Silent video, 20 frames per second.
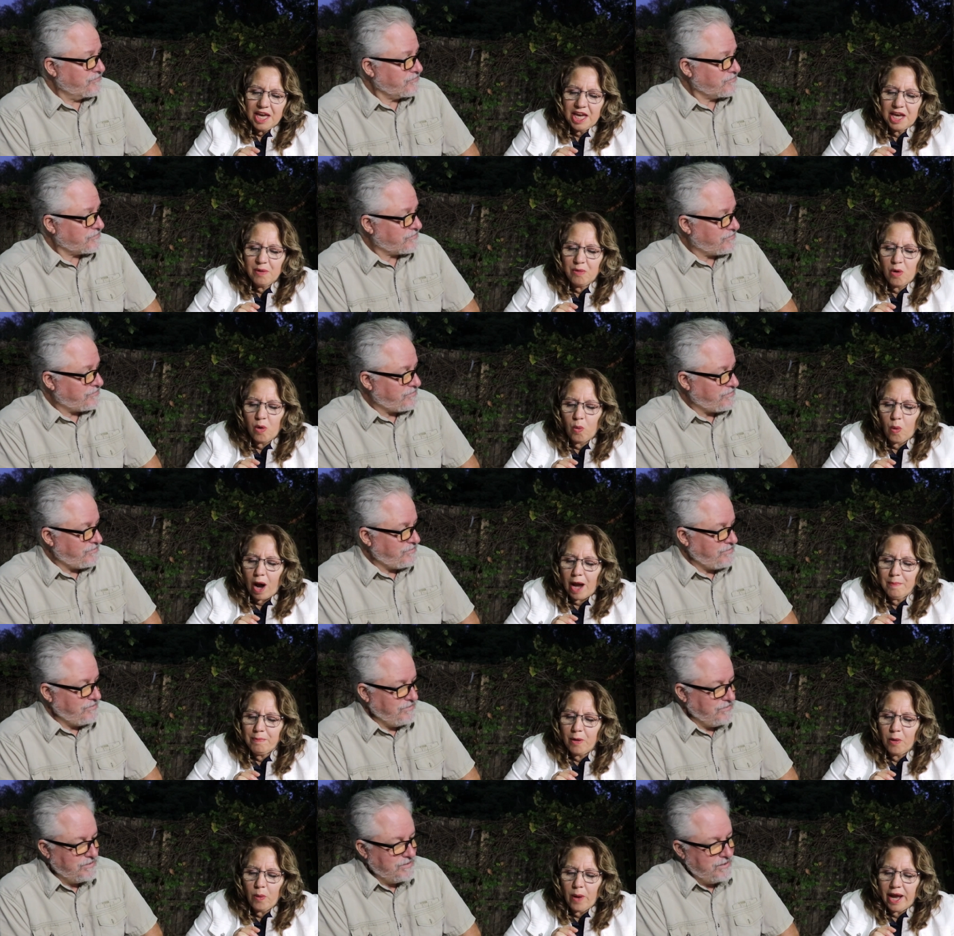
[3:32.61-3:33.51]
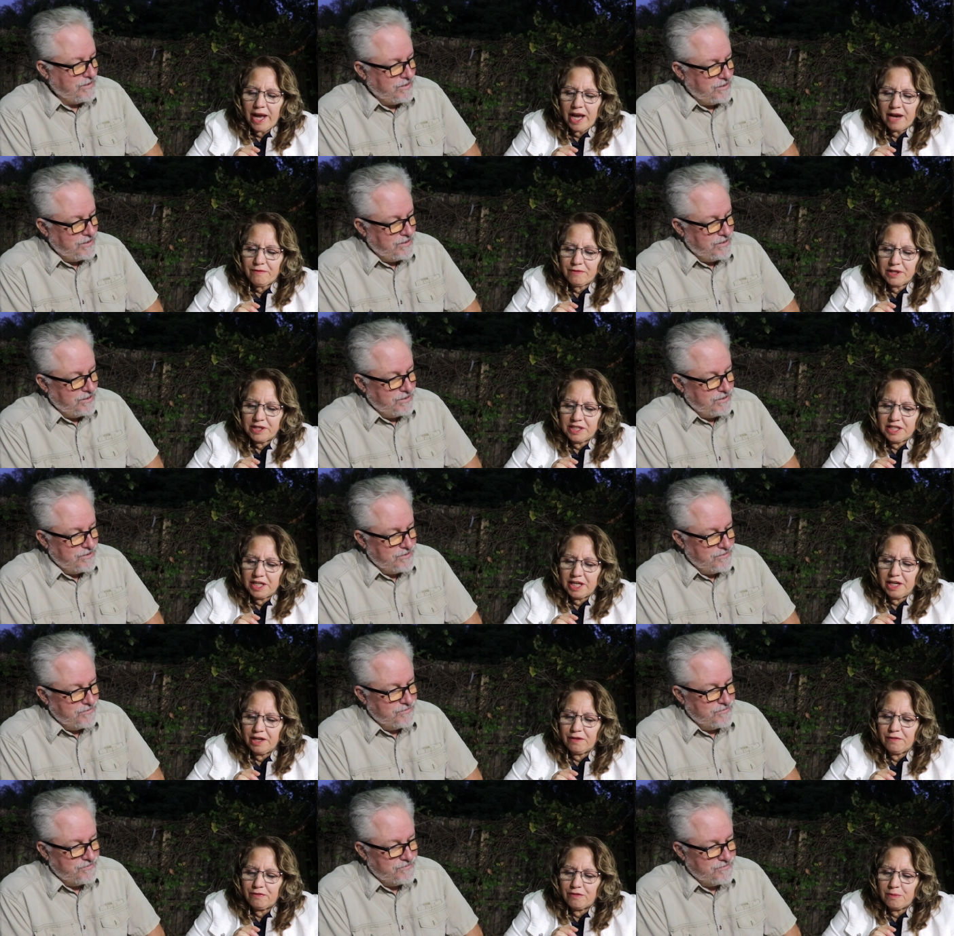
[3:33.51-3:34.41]
Speaker 1: he will wipe away every
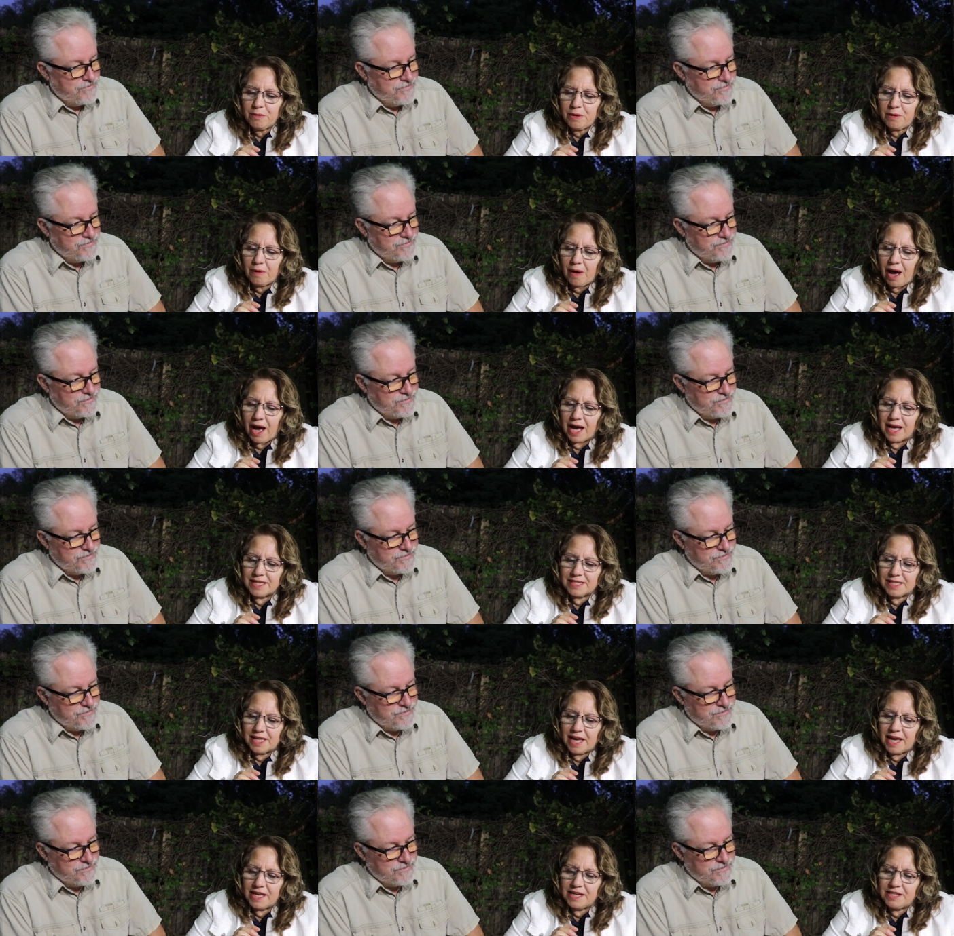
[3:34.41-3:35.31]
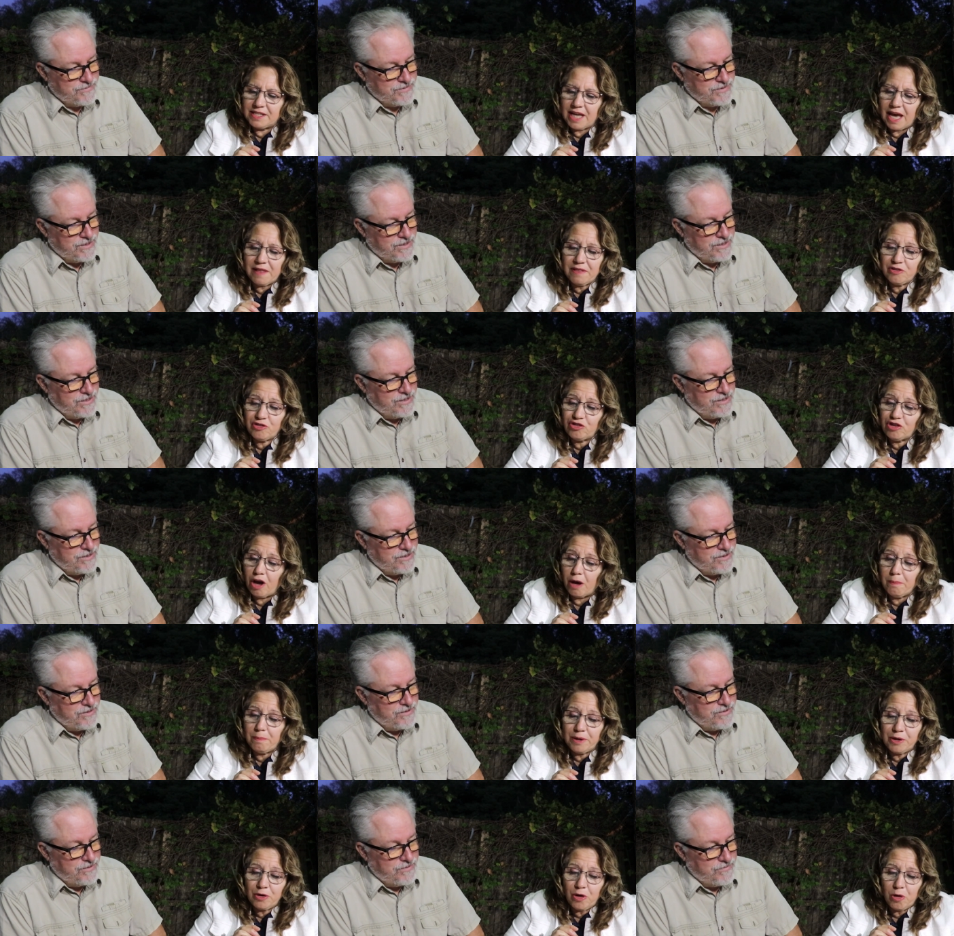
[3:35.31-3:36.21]
tear from their eyes, and death shall be